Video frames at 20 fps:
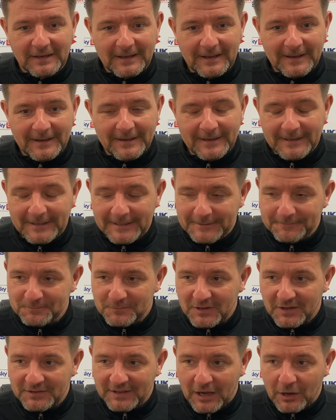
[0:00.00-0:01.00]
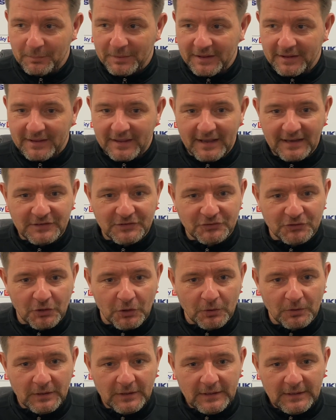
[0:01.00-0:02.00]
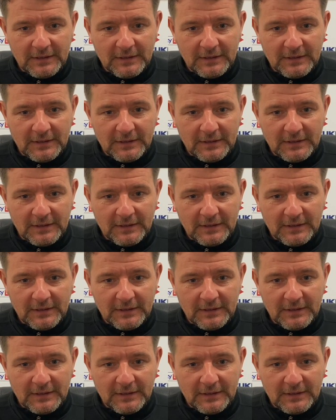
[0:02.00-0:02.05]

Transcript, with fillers: uh, and that'll be the case. So